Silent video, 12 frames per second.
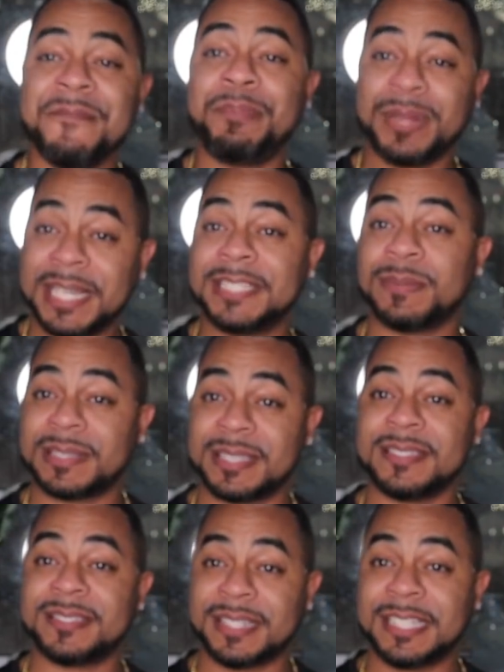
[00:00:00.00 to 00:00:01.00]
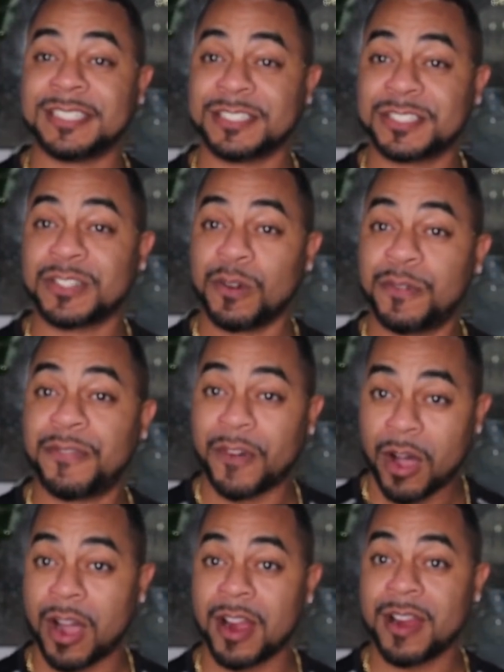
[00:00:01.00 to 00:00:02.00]
pleased with this season so
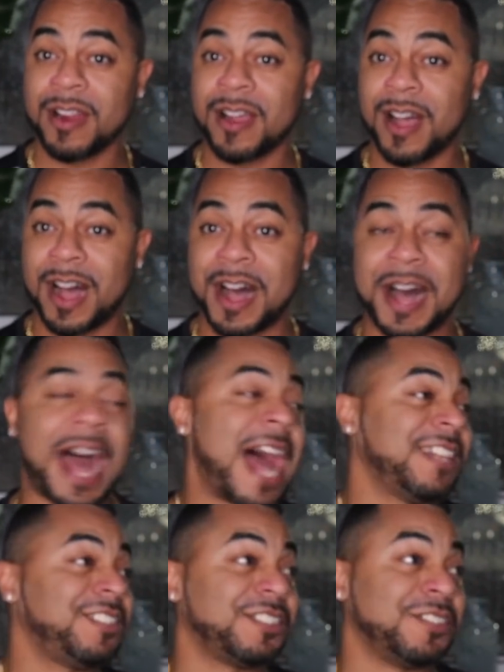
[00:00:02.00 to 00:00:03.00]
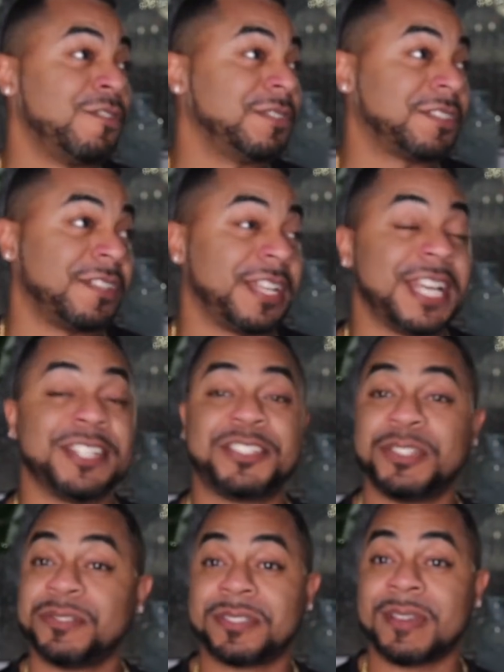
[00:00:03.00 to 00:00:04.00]
far. I just know it's gonna get
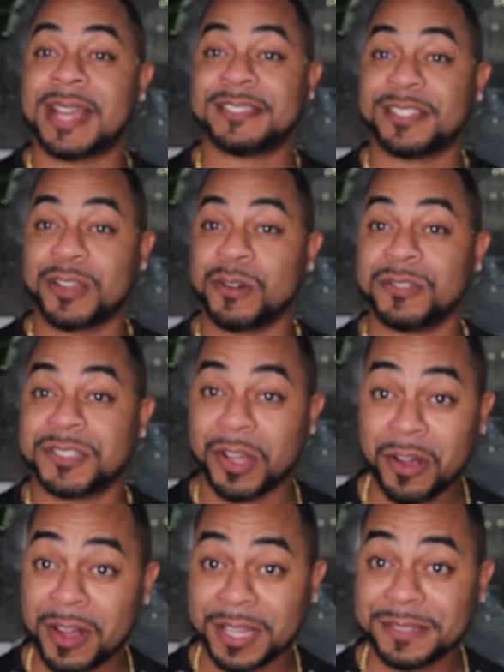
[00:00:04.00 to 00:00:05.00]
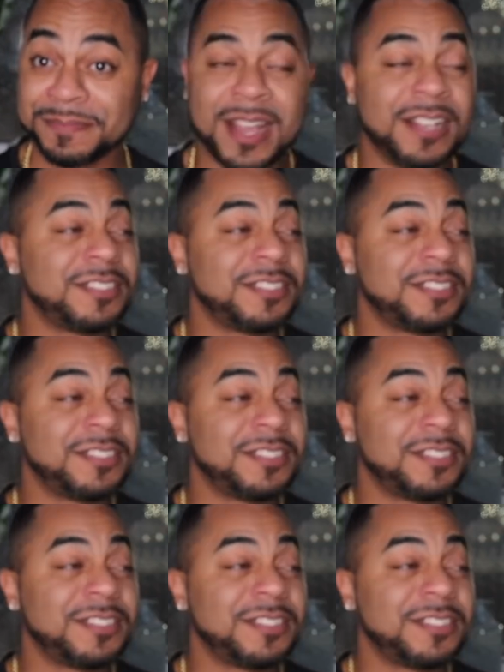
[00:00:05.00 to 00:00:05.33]
juicier as it goes on.